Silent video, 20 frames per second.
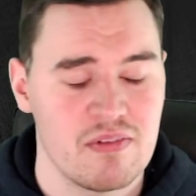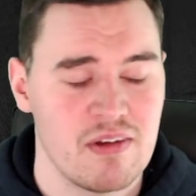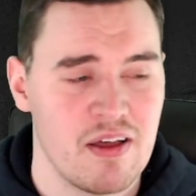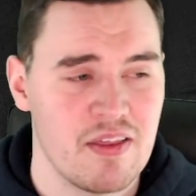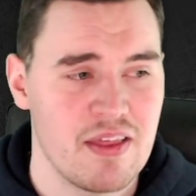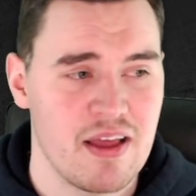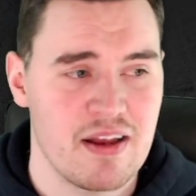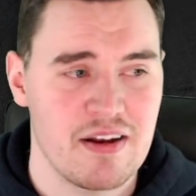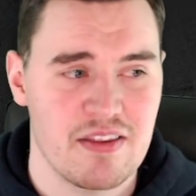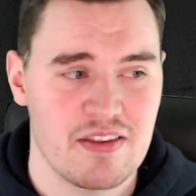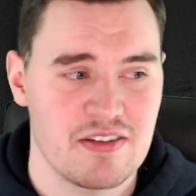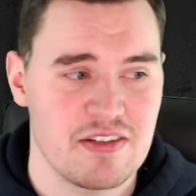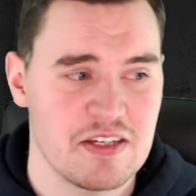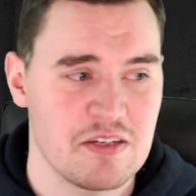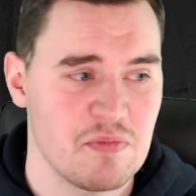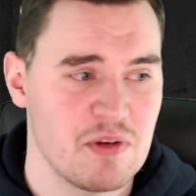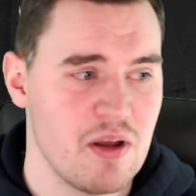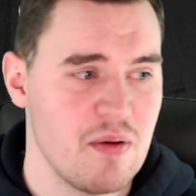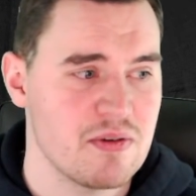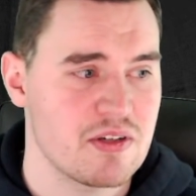at the end of the season.
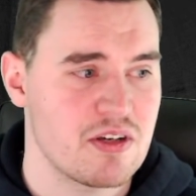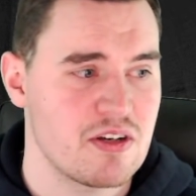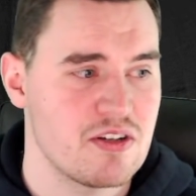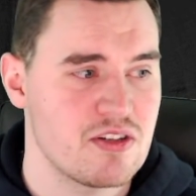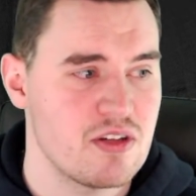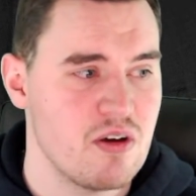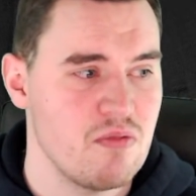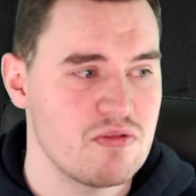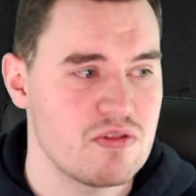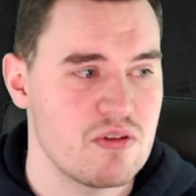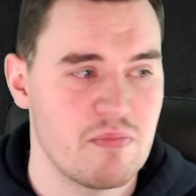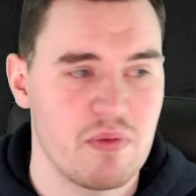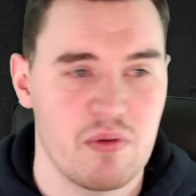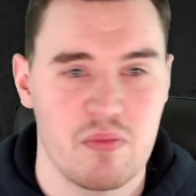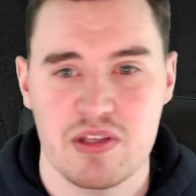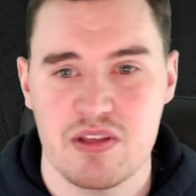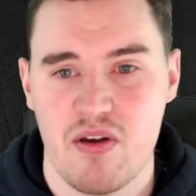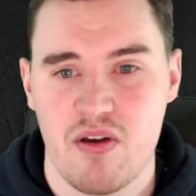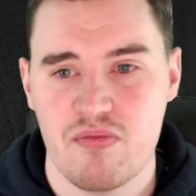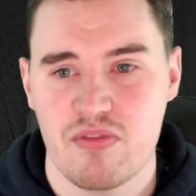We know it's a consultant, but
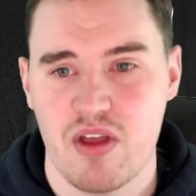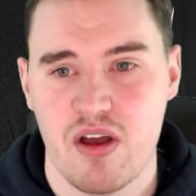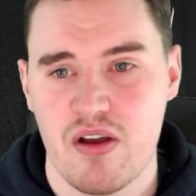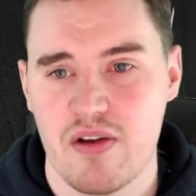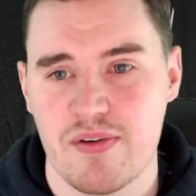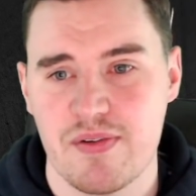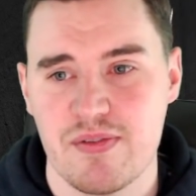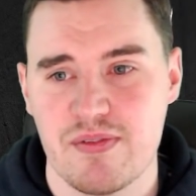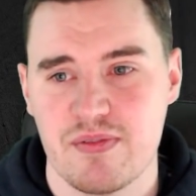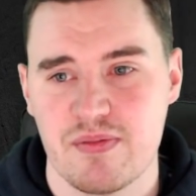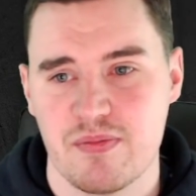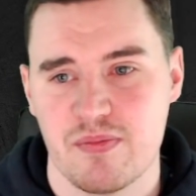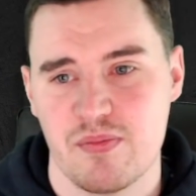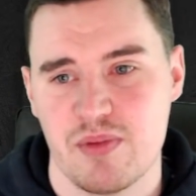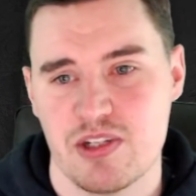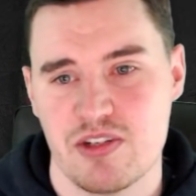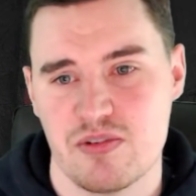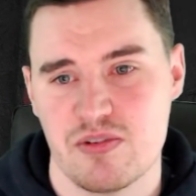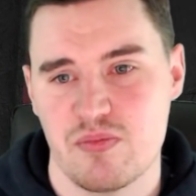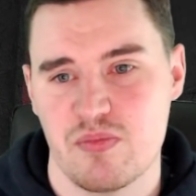we don't know.
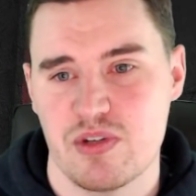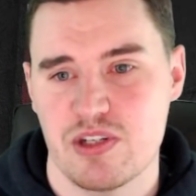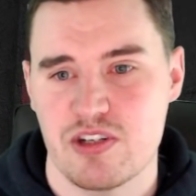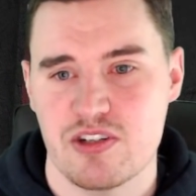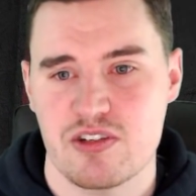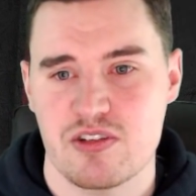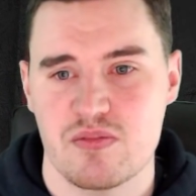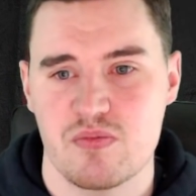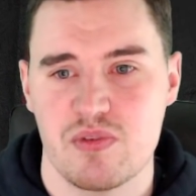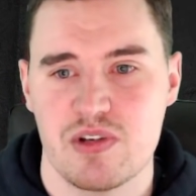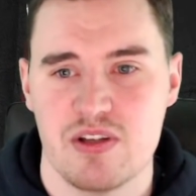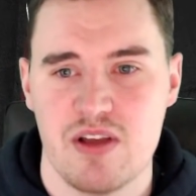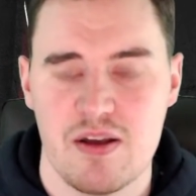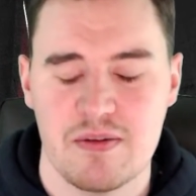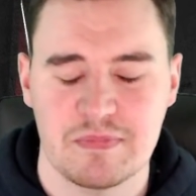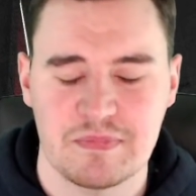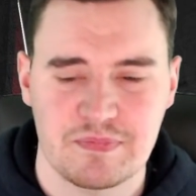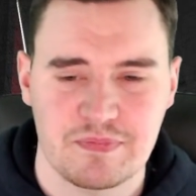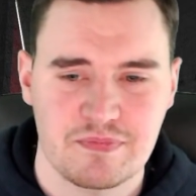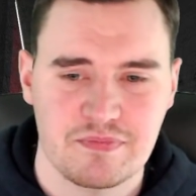We don't.